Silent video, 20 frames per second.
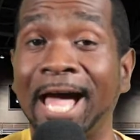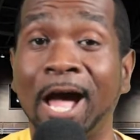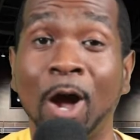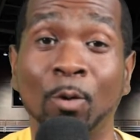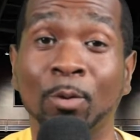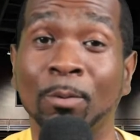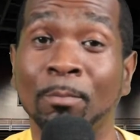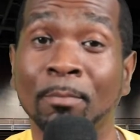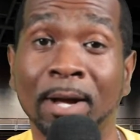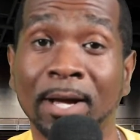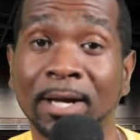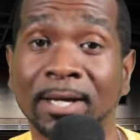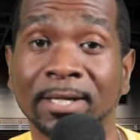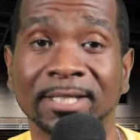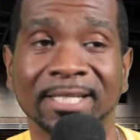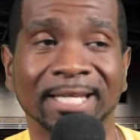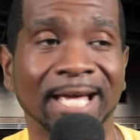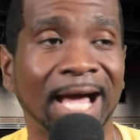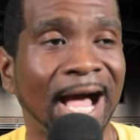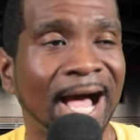our
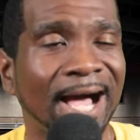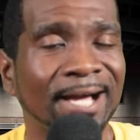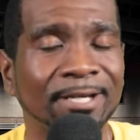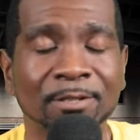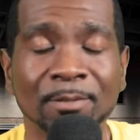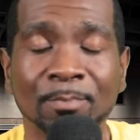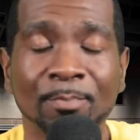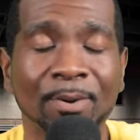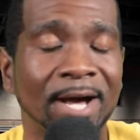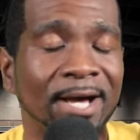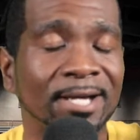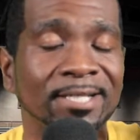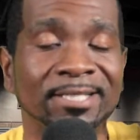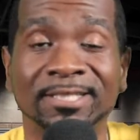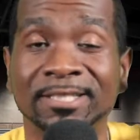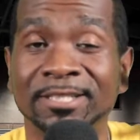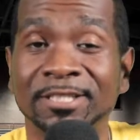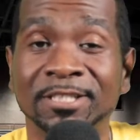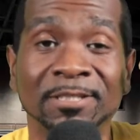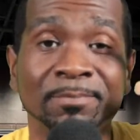mind. It occupies
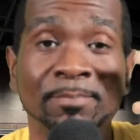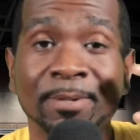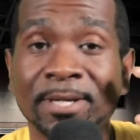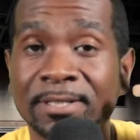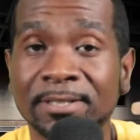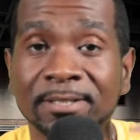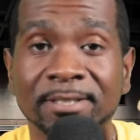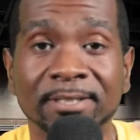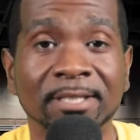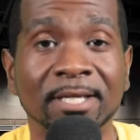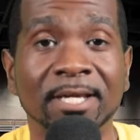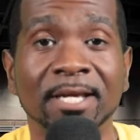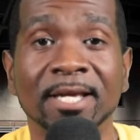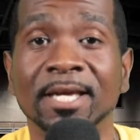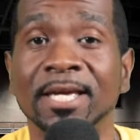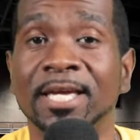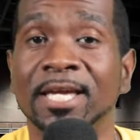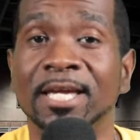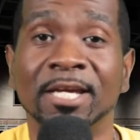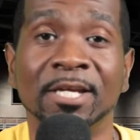the space
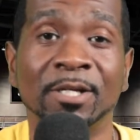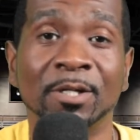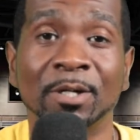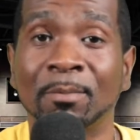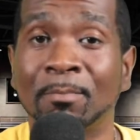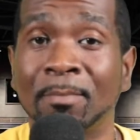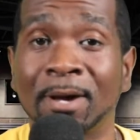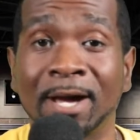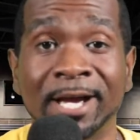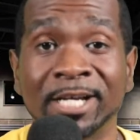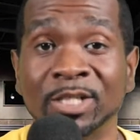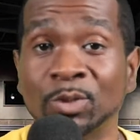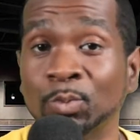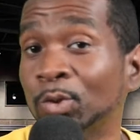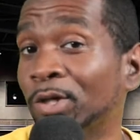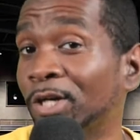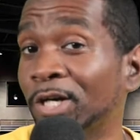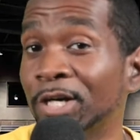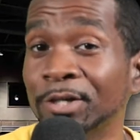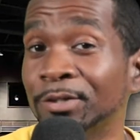in our minds
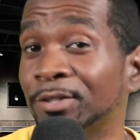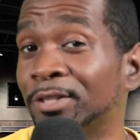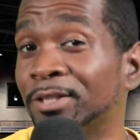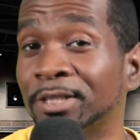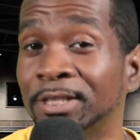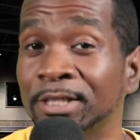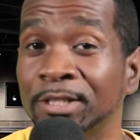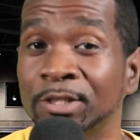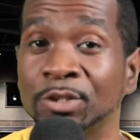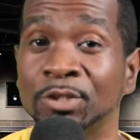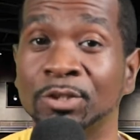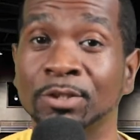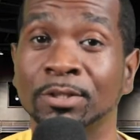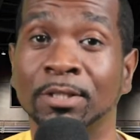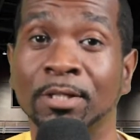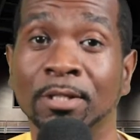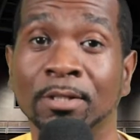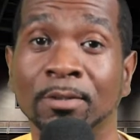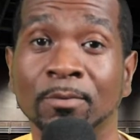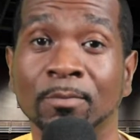where other things
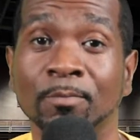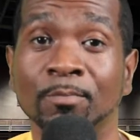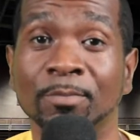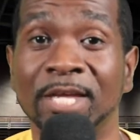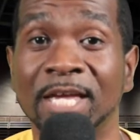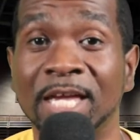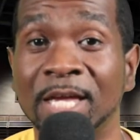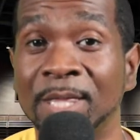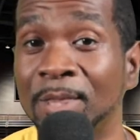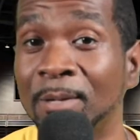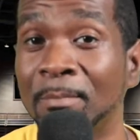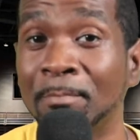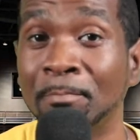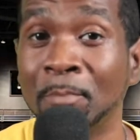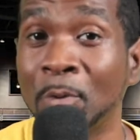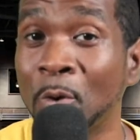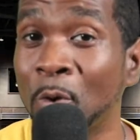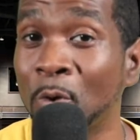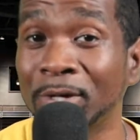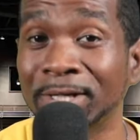should go. And the
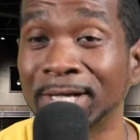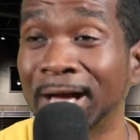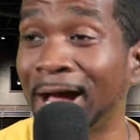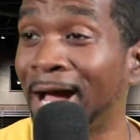more it